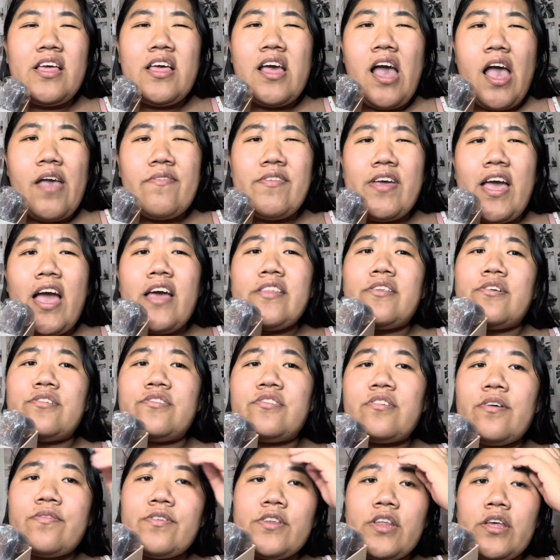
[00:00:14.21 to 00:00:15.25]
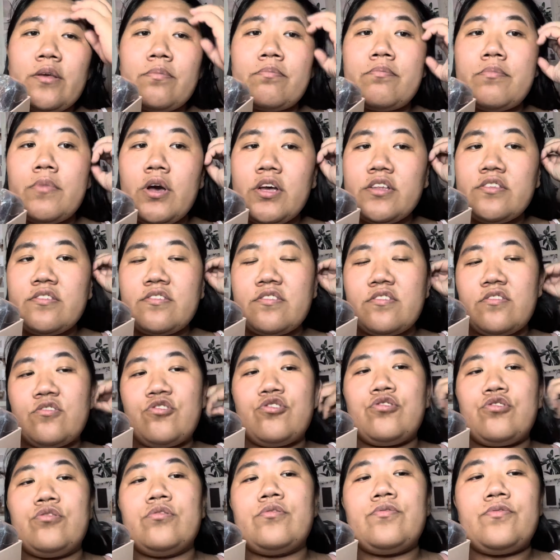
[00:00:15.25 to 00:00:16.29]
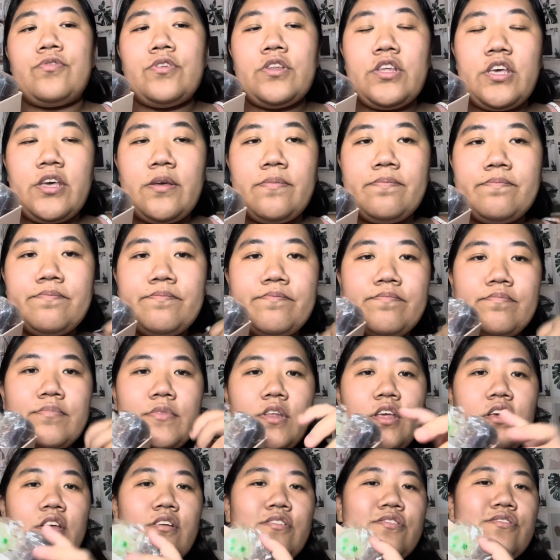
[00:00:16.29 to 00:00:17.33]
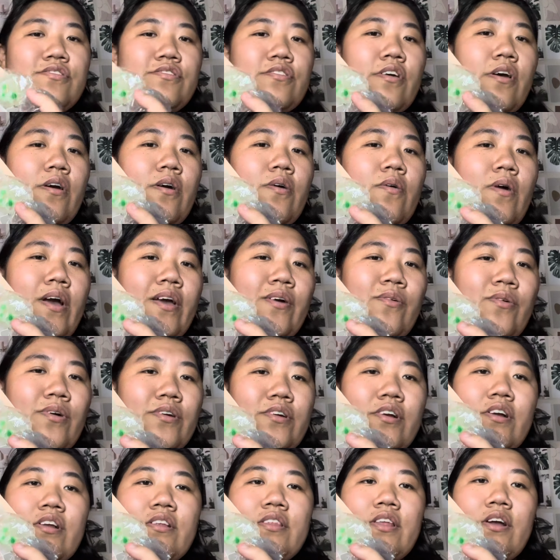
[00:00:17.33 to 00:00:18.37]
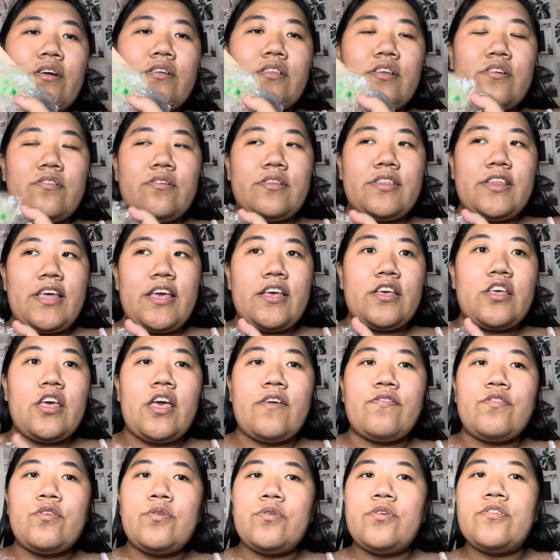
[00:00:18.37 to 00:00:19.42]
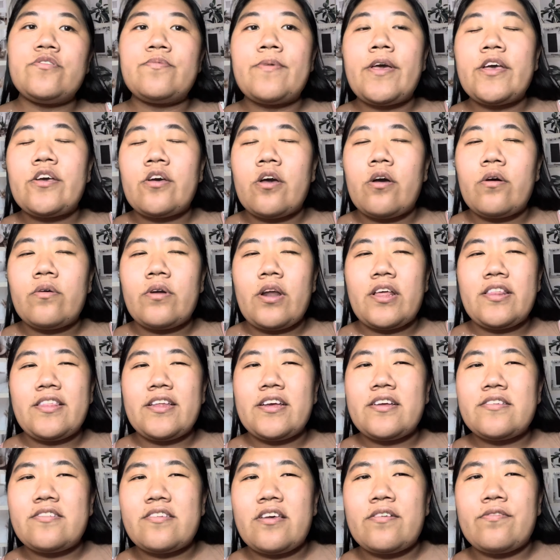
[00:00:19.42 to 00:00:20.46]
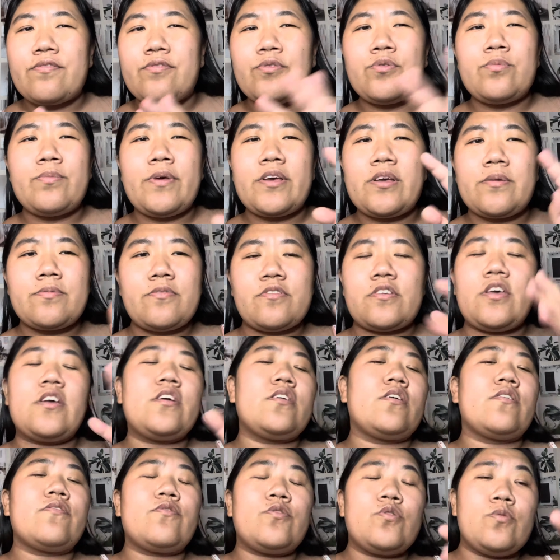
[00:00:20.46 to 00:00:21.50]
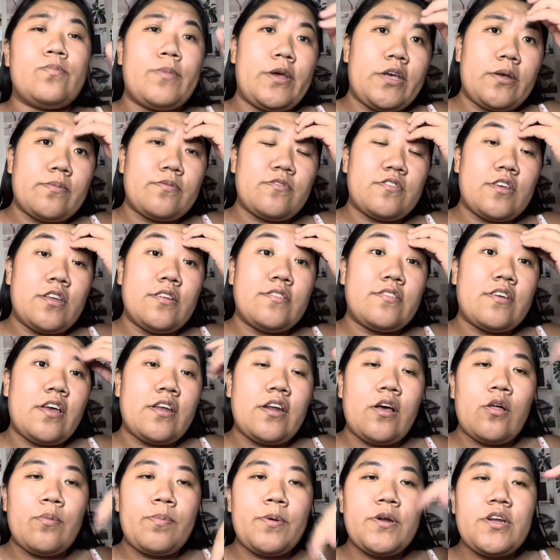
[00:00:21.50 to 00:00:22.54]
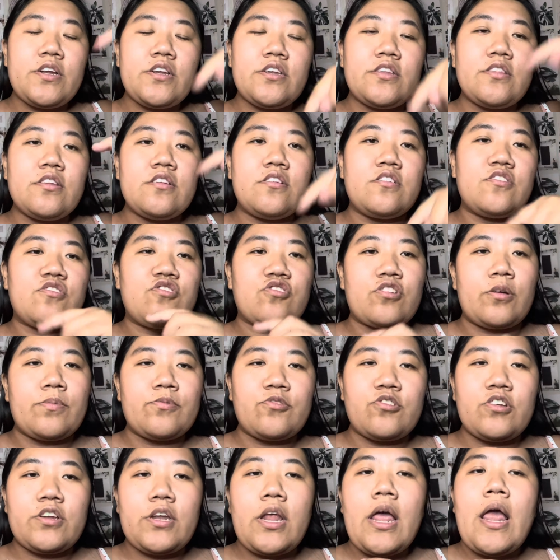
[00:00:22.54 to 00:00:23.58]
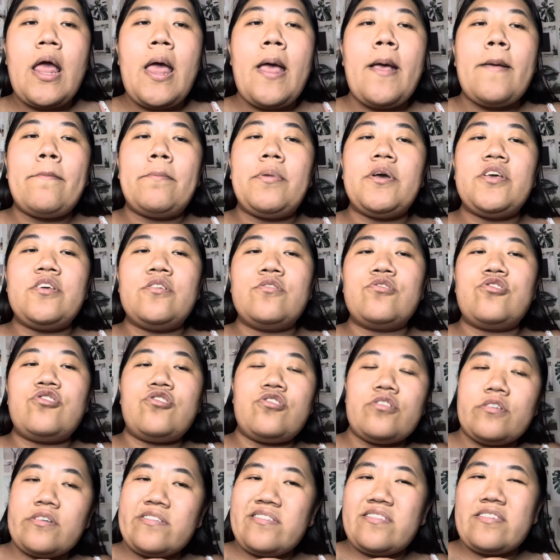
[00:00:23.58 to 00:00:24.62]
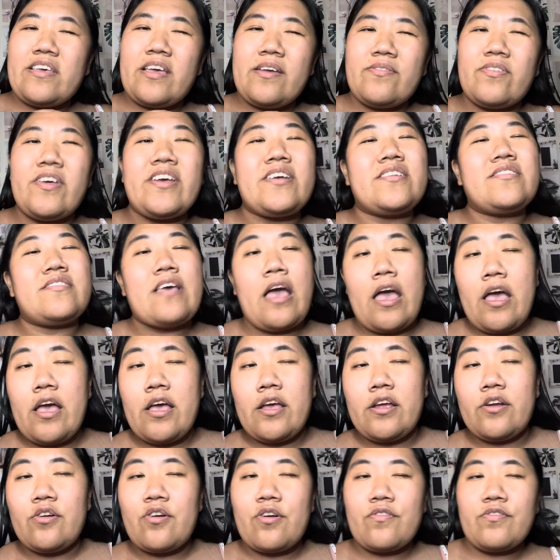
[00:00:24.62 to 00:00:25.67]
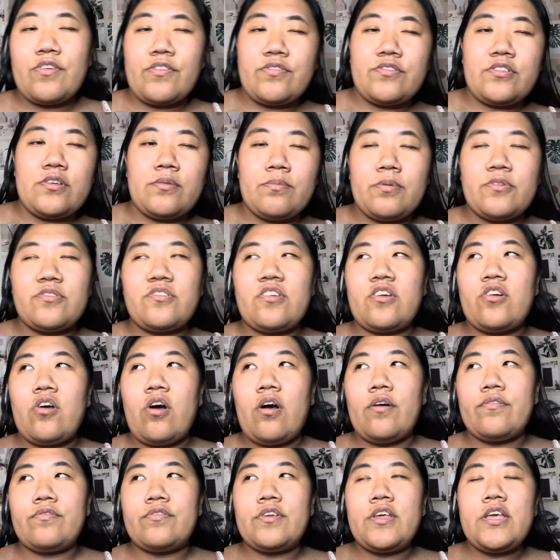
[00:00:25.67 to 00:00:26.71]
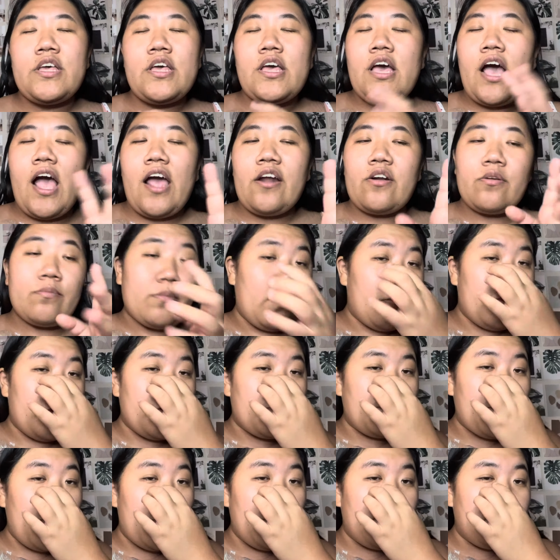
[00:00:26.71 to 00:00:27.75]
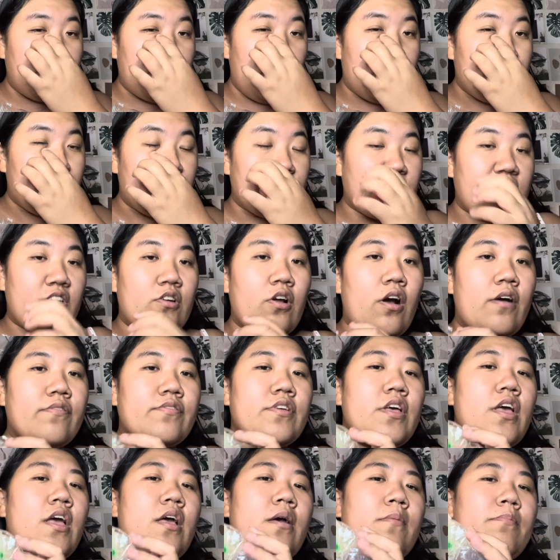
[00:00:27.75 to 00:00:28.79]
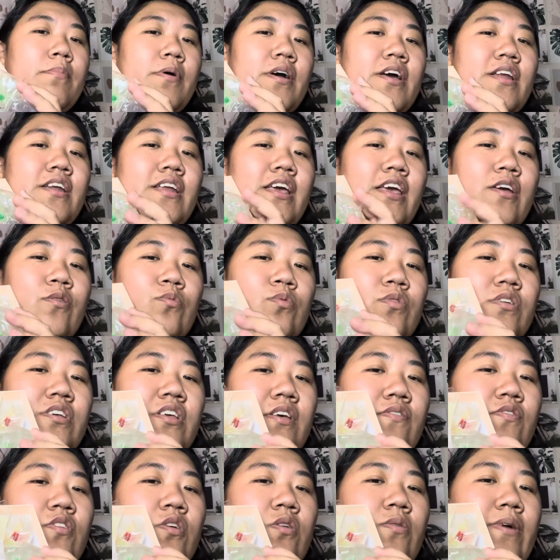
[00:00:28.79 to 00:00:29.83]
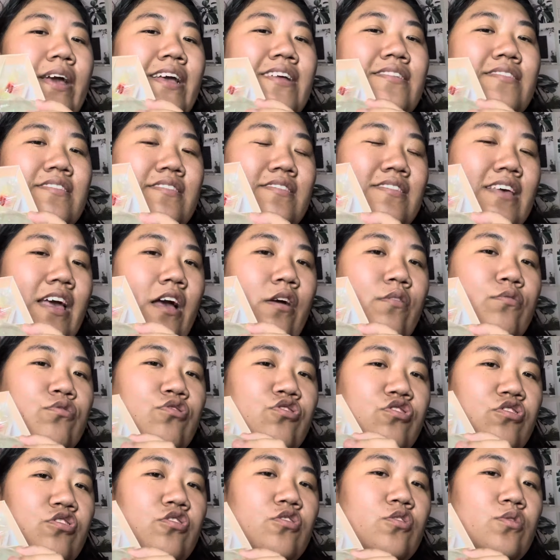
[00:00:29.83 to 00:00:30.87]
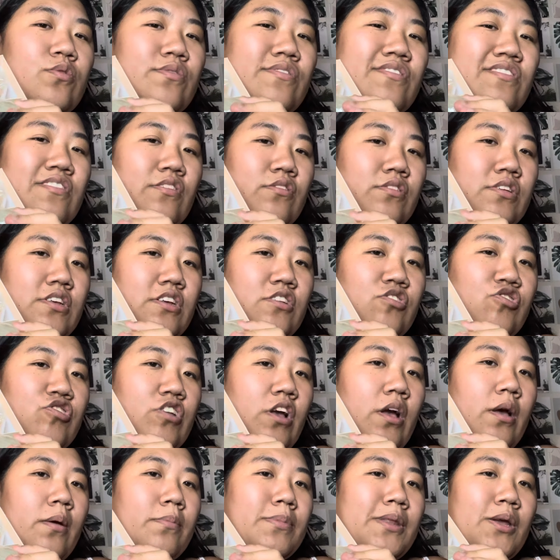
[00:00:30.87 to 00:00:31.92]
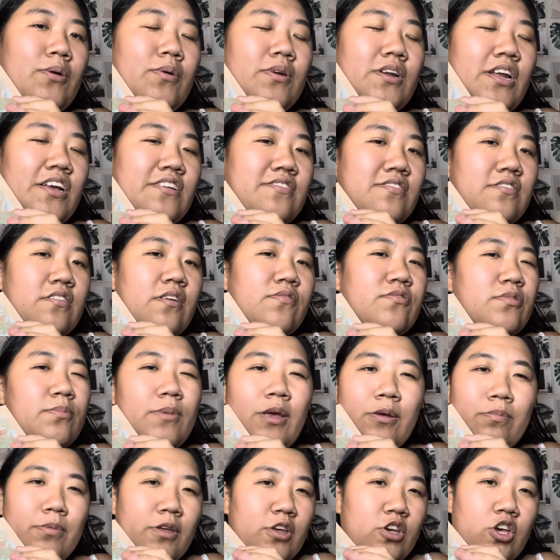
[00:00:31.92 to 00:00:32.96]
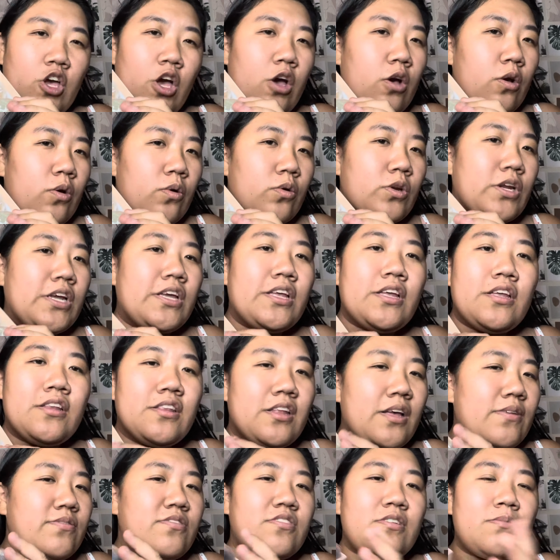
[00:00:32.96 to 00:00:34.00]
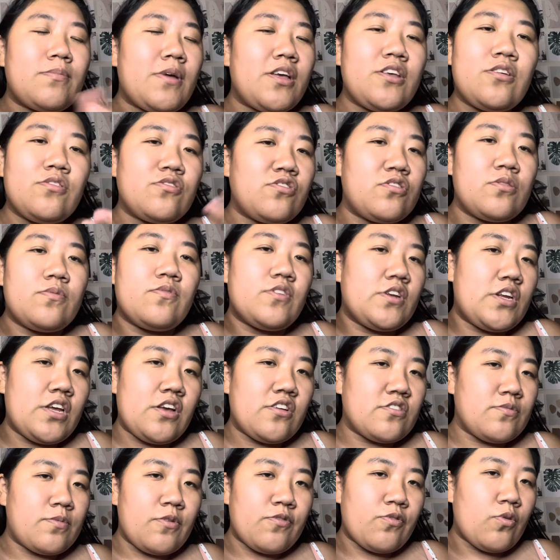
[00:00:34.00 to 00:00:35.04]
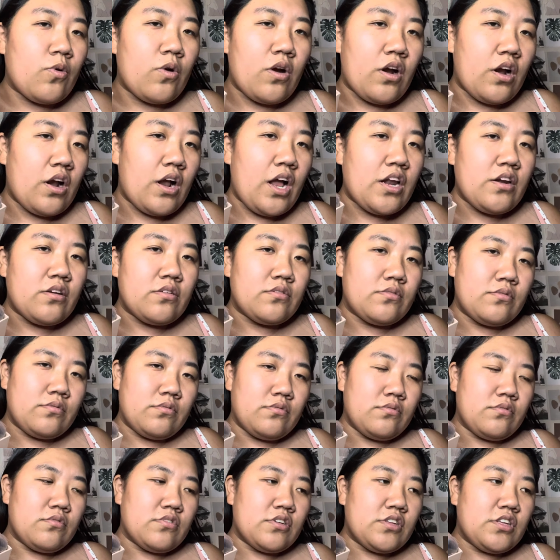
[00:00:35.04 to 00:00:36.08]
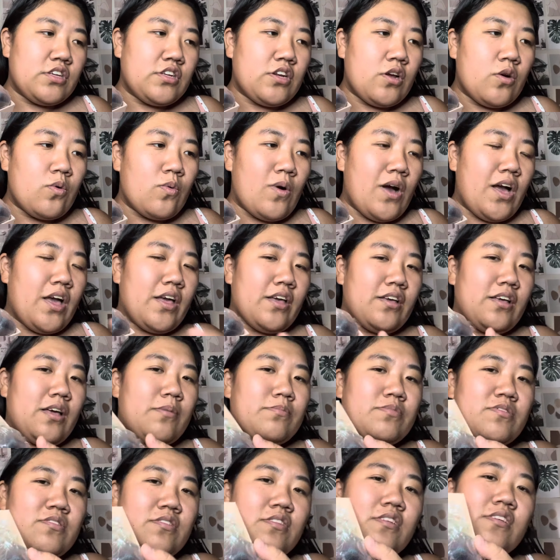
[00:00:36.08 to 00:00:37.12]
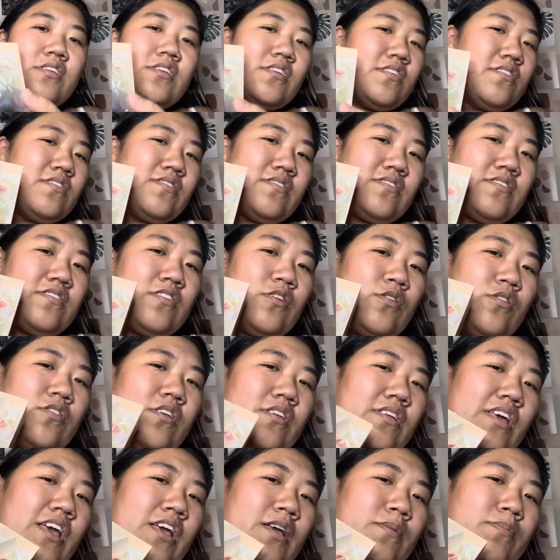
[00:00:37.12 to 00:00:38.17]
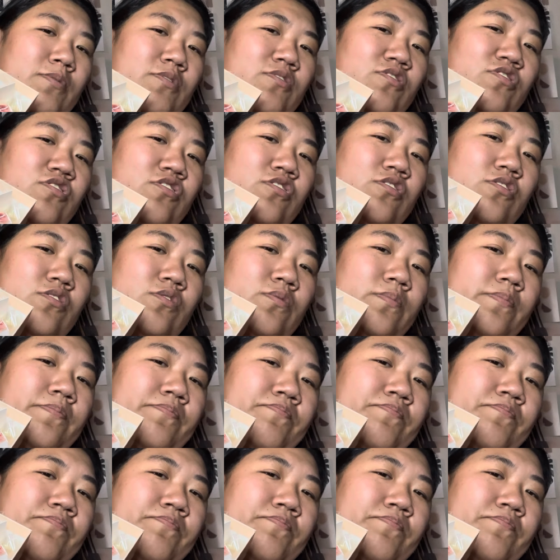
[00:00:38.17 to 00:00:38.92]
I haven't had their stuff in like months, truthfully. So I ordered their little thing. If you use my code, I think it's like Food Makeup Skin or Food Makeup Skin 10. I'll put it in the description, but you should save like 10 or 15% off. I don't remember. It's probably 10% off, but it will give you a discount to Silky Gym. They were nice enough to make me a code. They've seen my YouTube videos before. I don't really know why I'm still able to